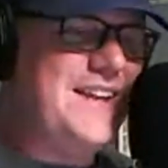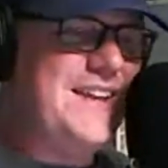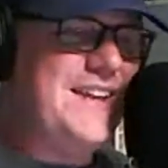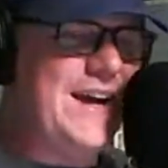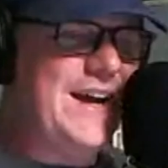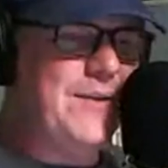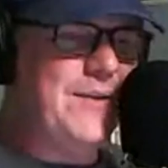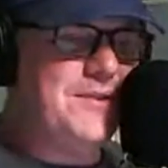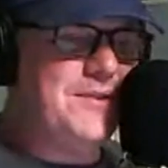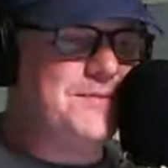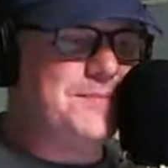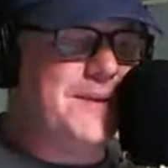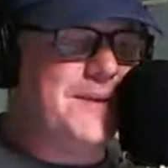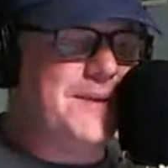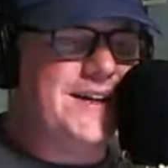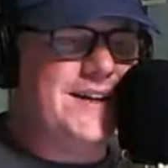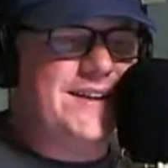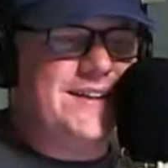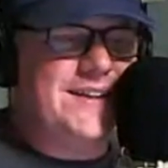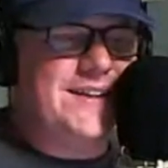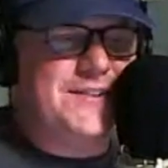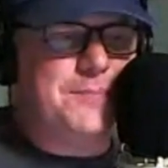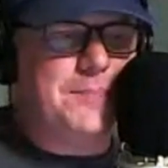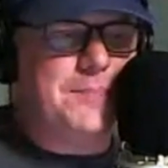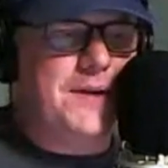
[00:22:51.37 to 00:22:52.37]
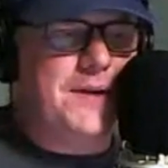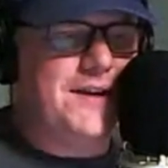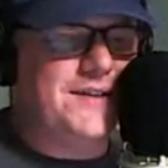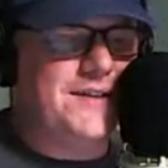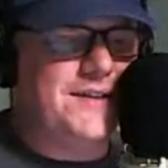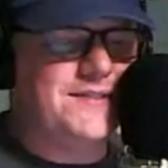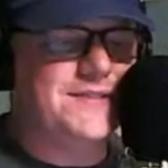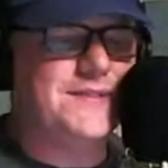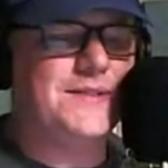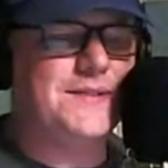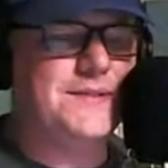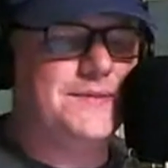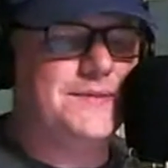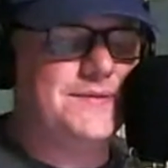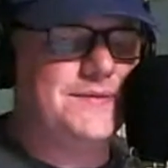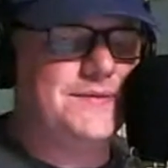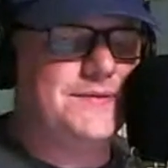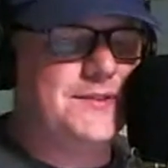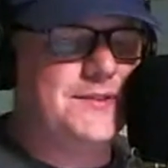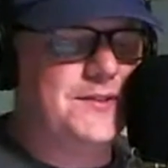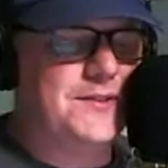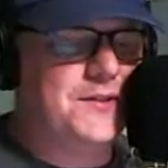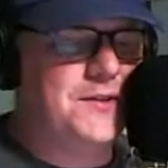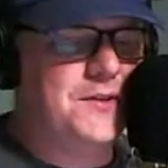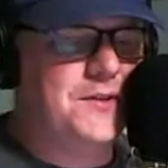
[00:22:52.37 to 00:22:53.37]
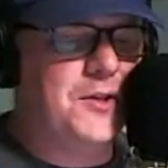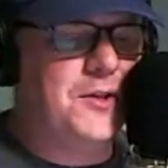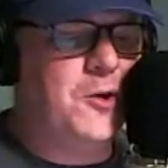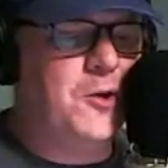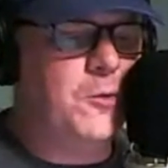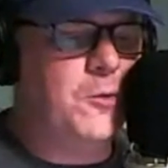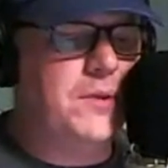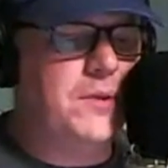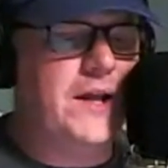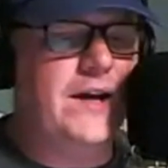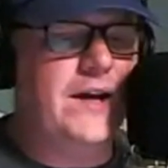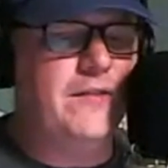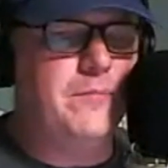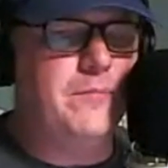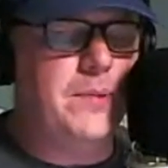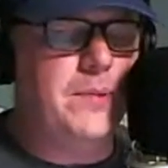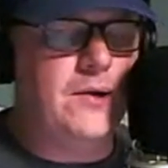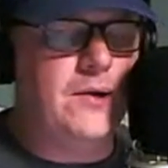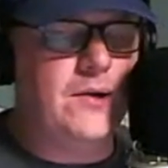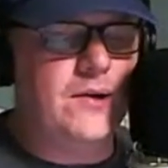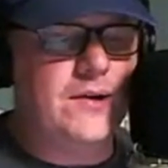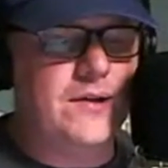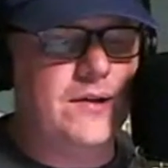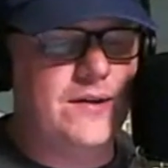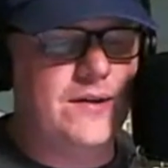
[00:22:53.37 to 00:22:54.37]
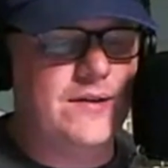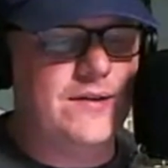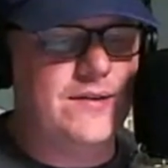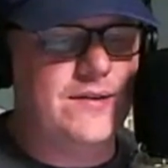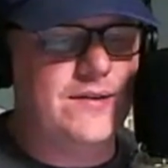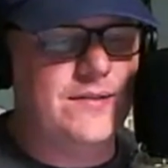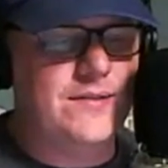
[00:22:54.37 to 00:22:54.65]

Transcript: that was my experience at Globe Life Park.